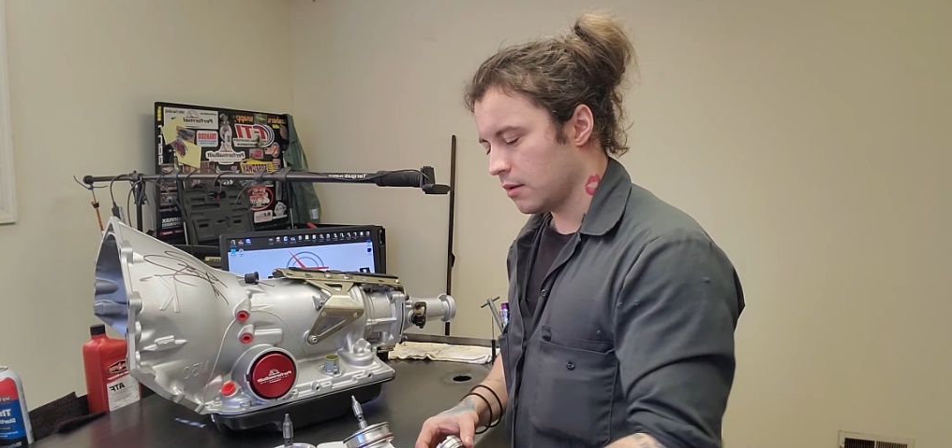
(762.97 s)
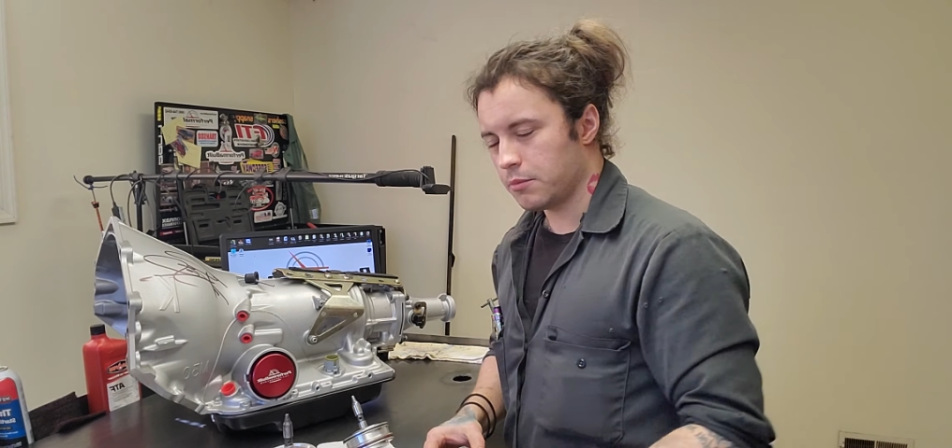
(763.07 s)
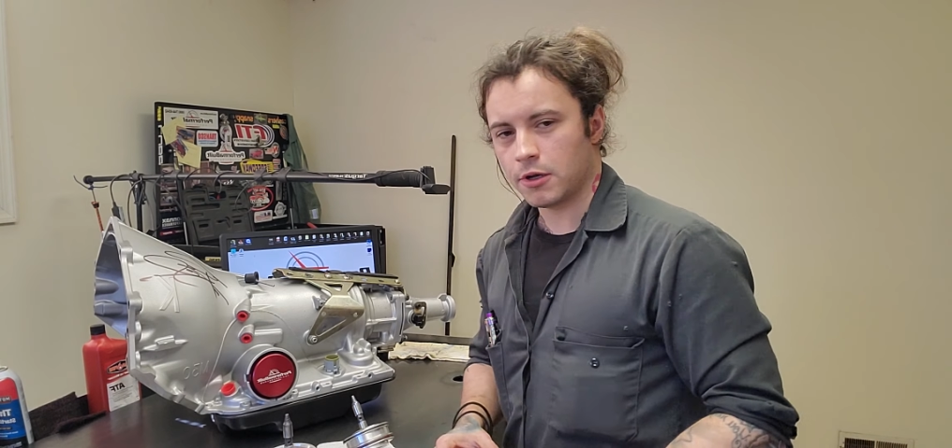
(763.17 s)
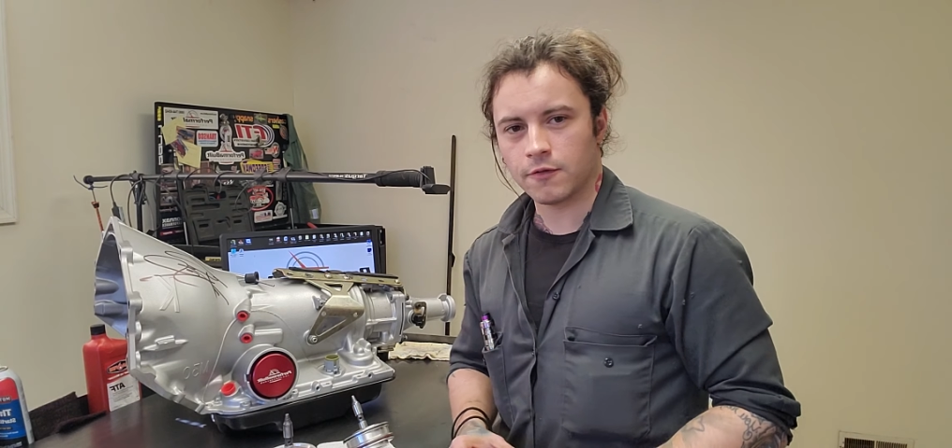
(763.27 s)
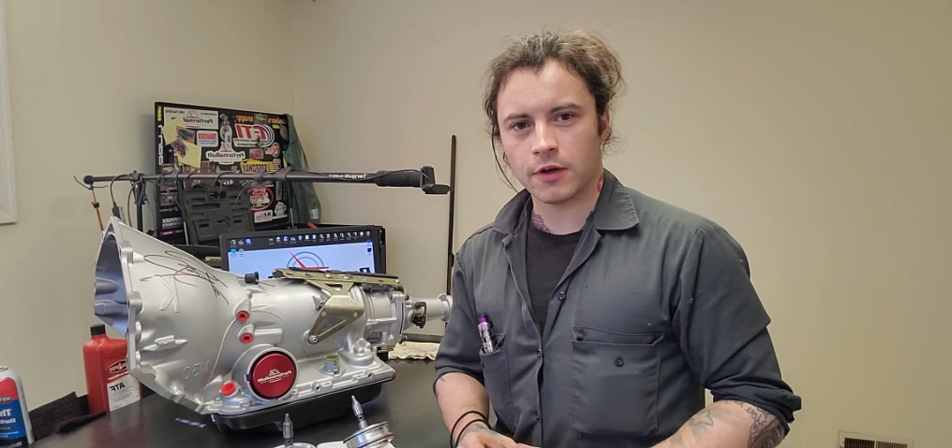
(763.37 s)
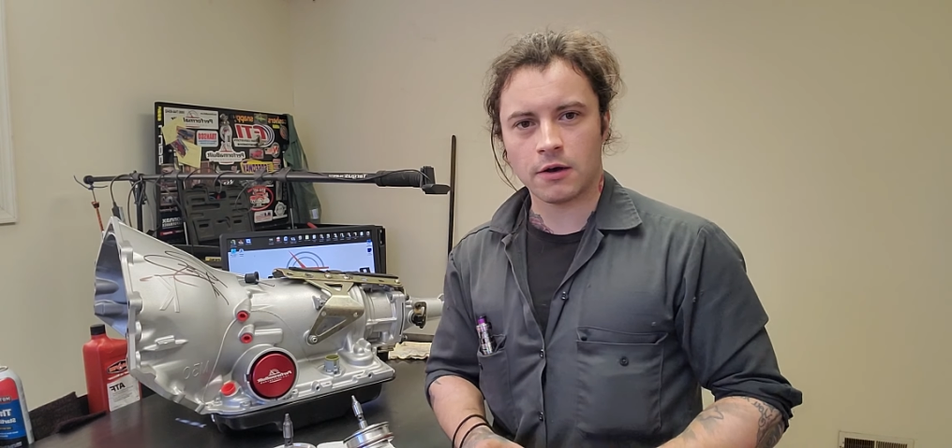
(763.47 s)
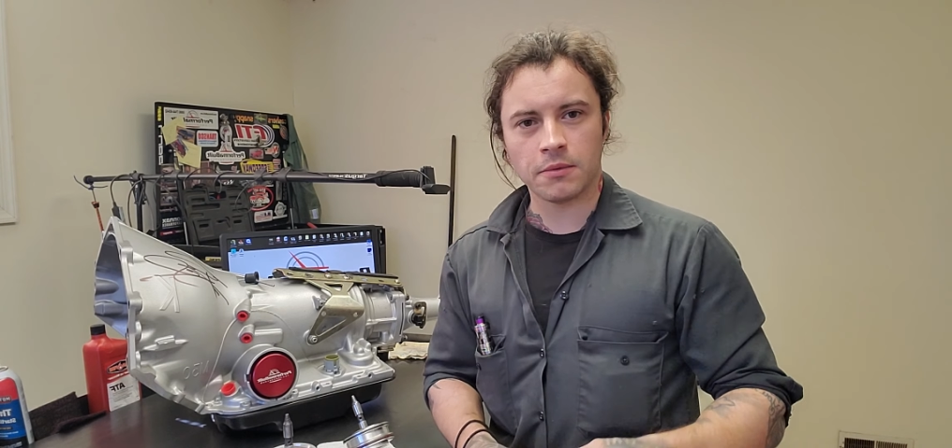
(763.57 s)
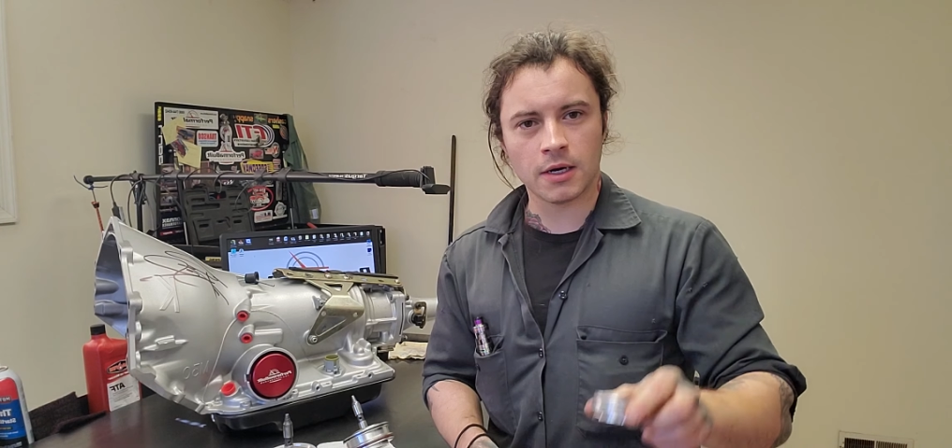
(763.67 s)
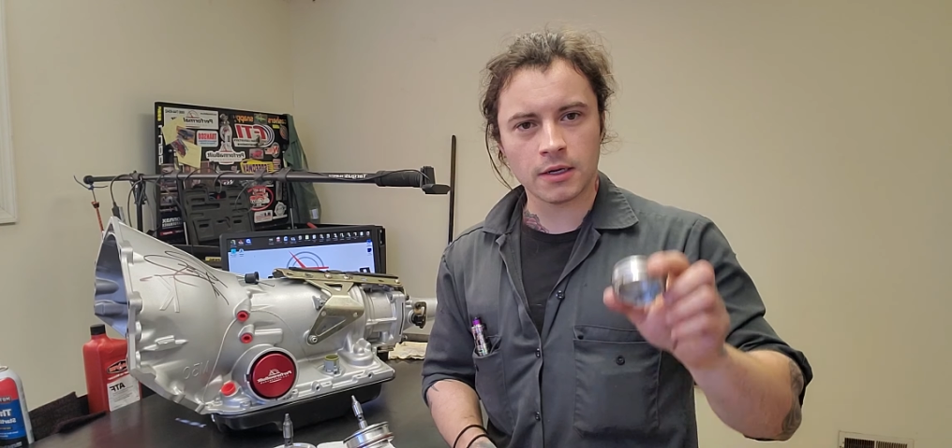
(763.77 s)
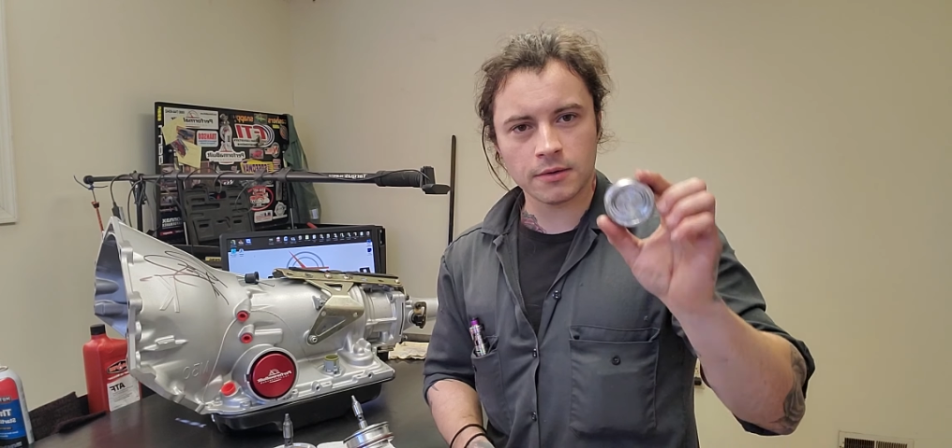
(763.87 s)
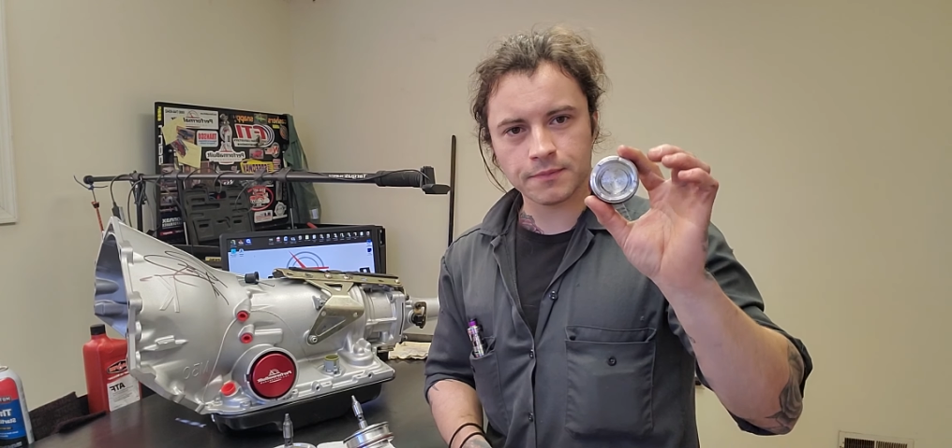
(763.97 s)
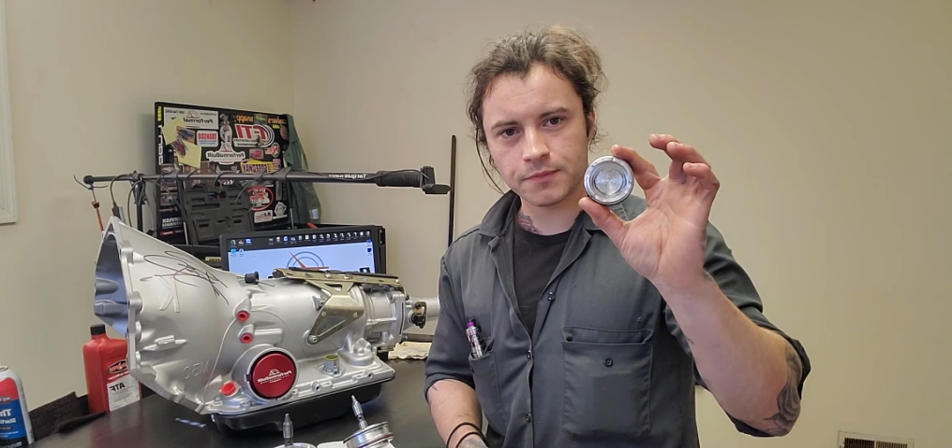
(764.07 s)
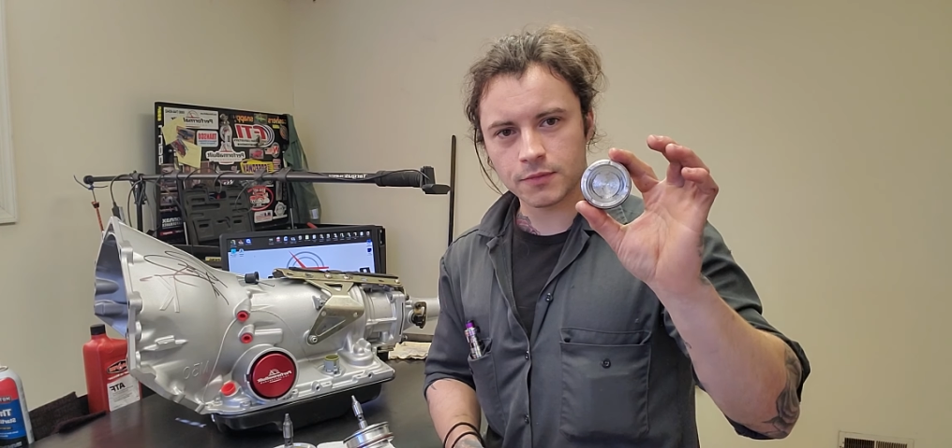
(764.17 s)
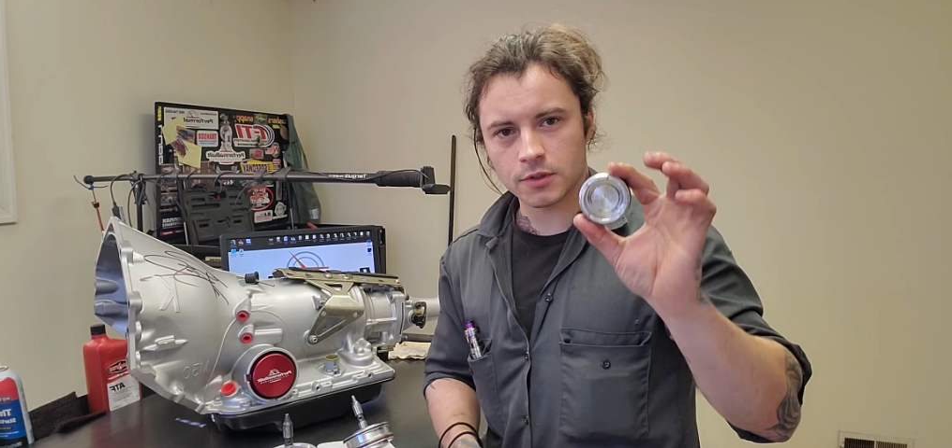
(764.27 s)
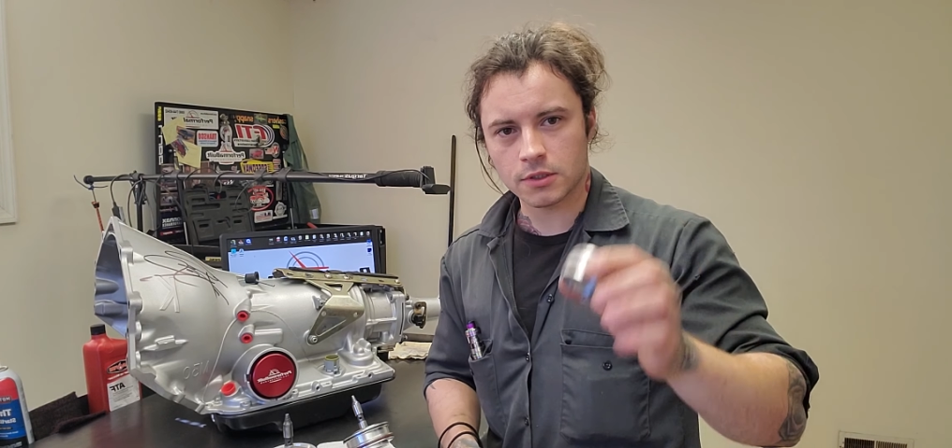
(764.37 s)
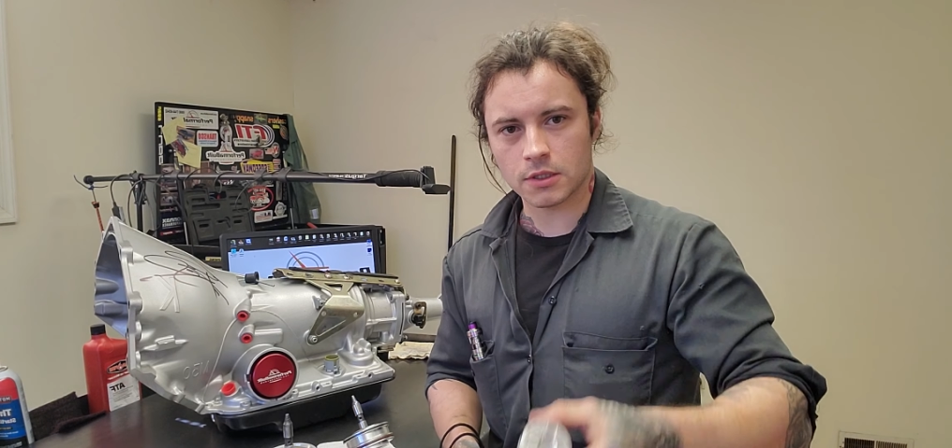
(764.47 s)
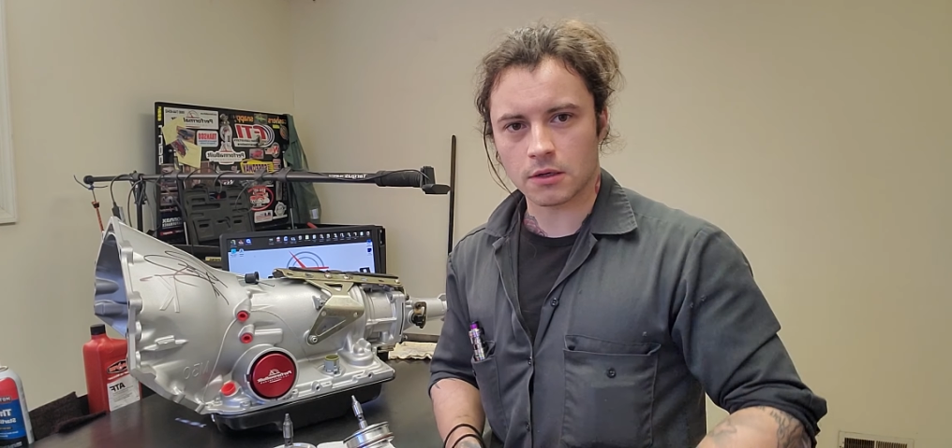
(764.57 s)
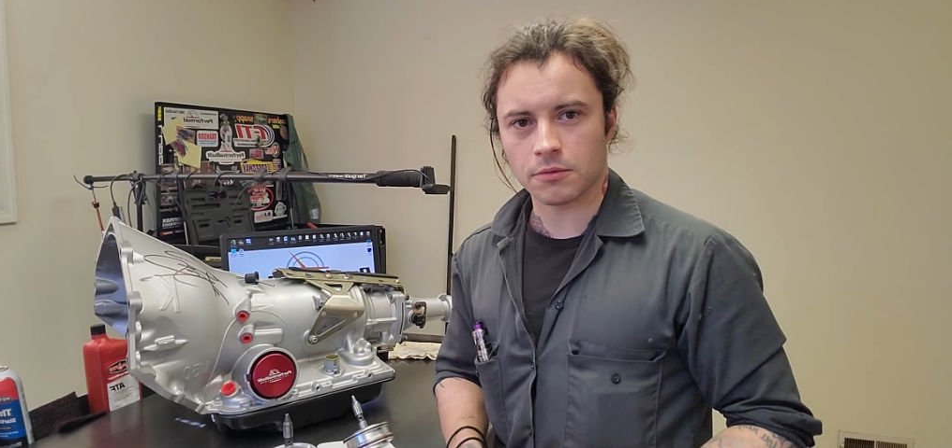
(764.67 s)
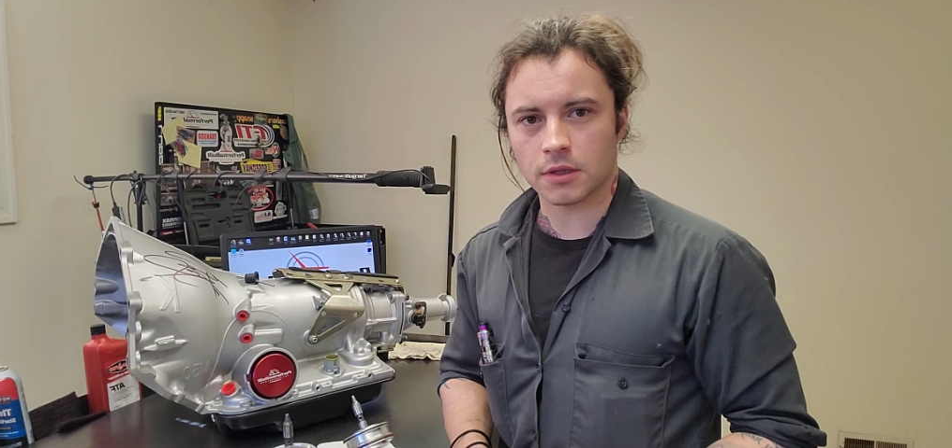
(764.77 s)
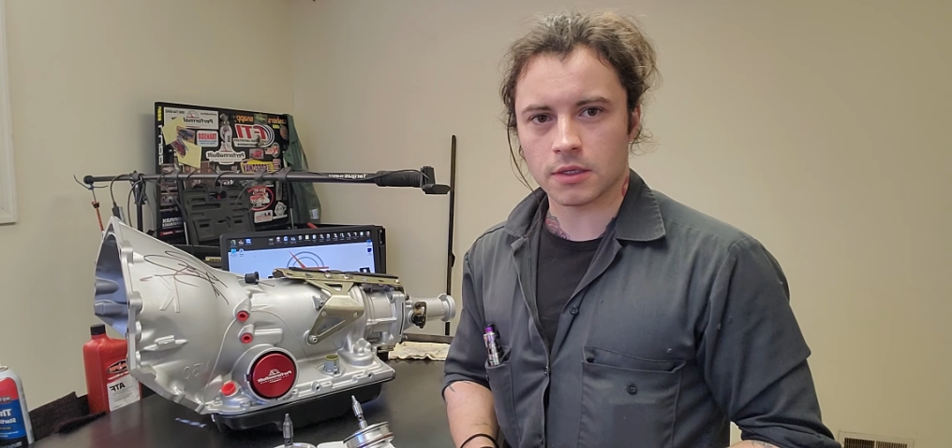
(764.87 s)
Plug valve body, you're
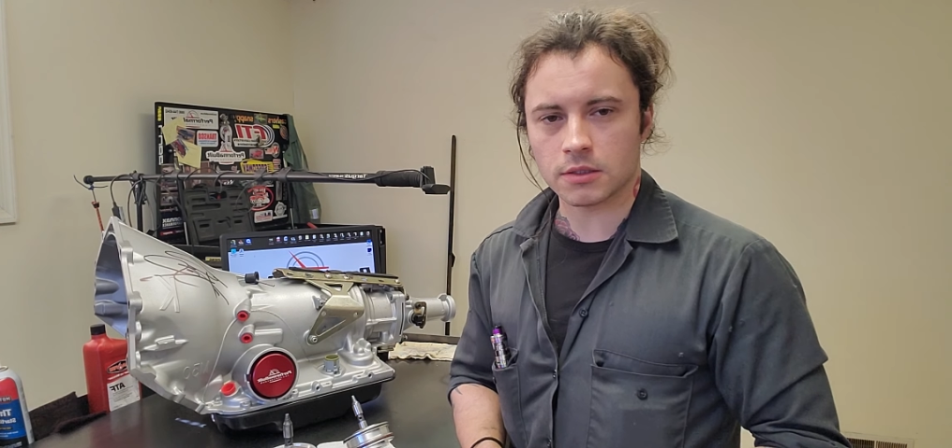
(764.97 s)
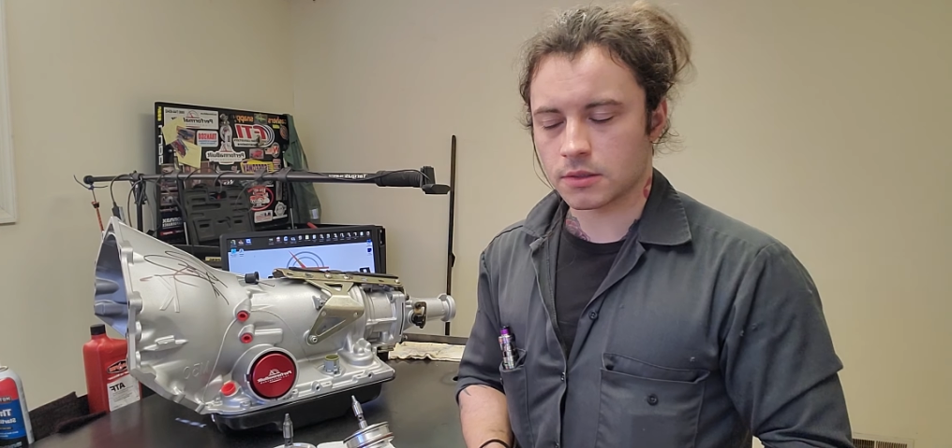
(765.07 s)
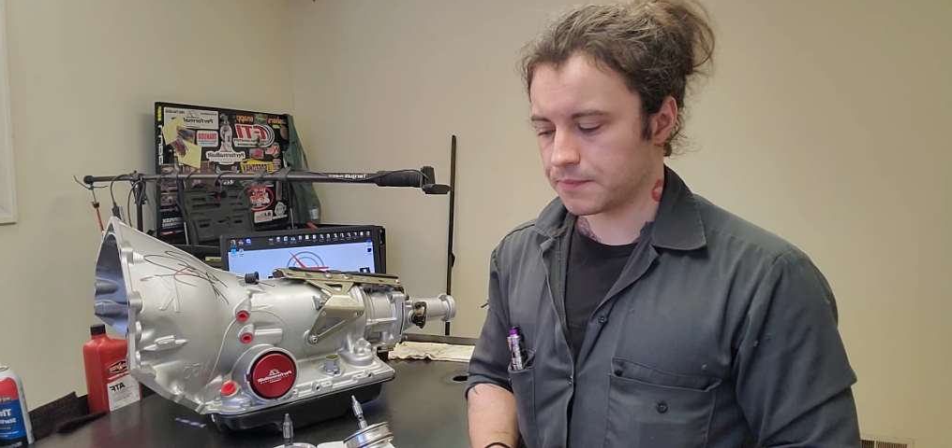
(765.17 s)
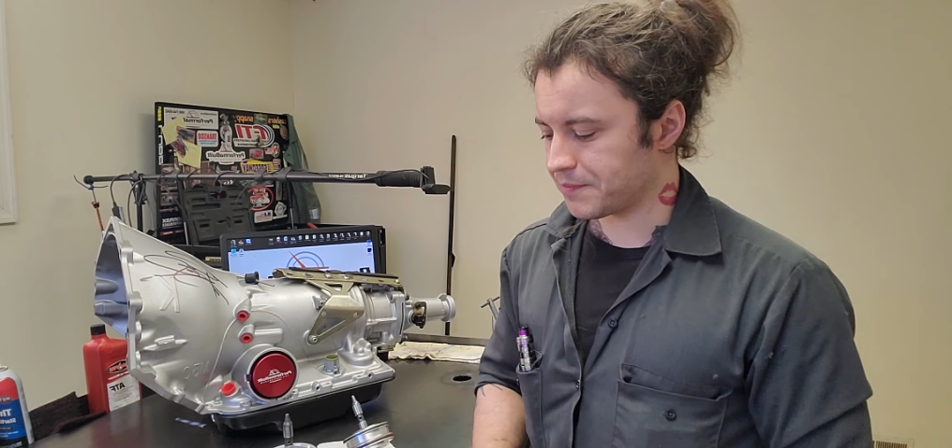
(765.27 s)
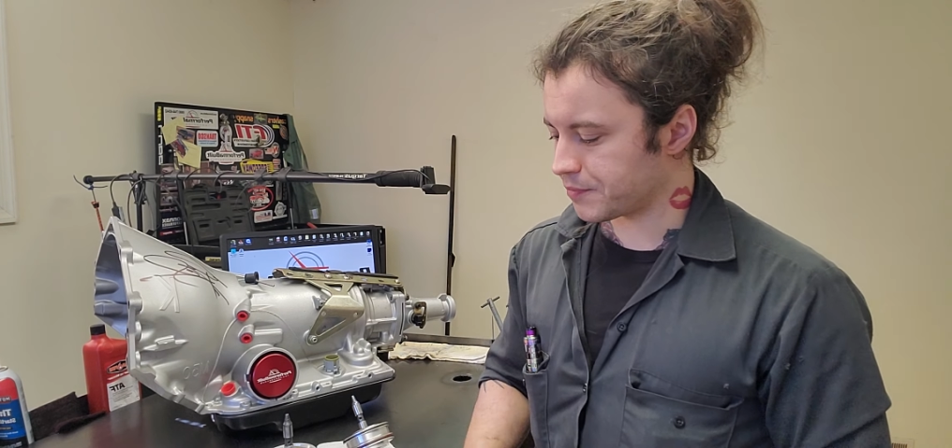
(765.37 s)
stuck with this.